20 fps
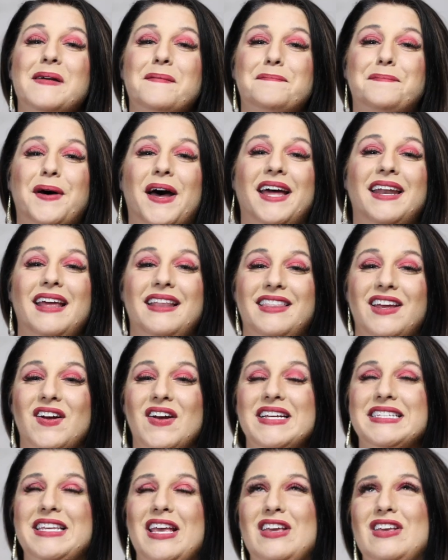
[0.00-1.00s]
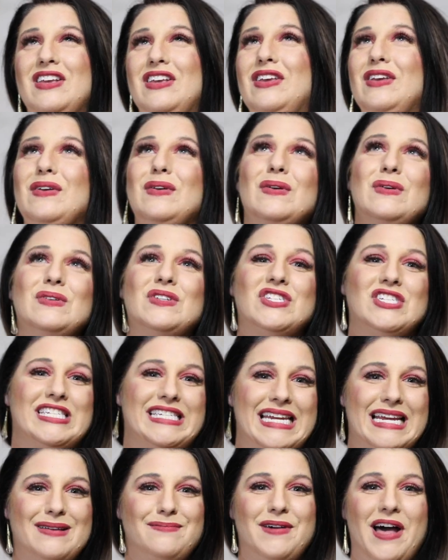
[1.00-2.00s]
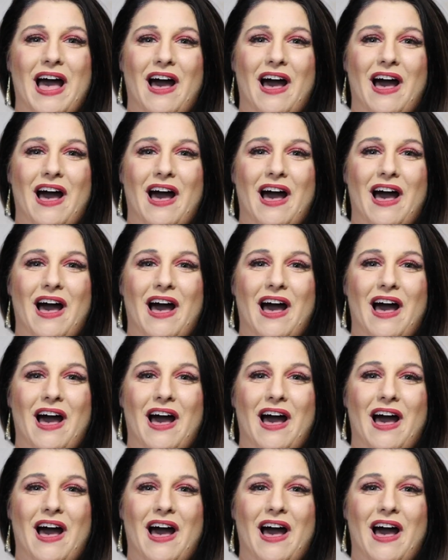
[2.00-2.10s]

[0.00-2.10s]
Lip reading: but there is a huge stigma